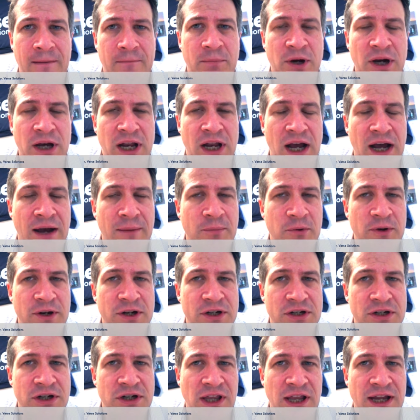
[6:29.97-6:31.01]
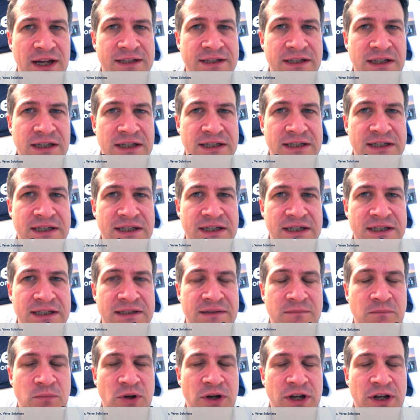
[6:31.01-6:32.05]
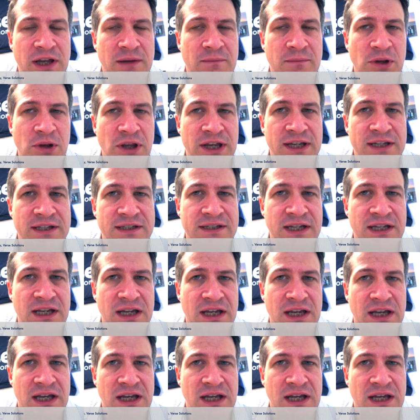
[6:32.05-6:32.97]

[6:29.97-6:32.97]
But operational excellence is putting in place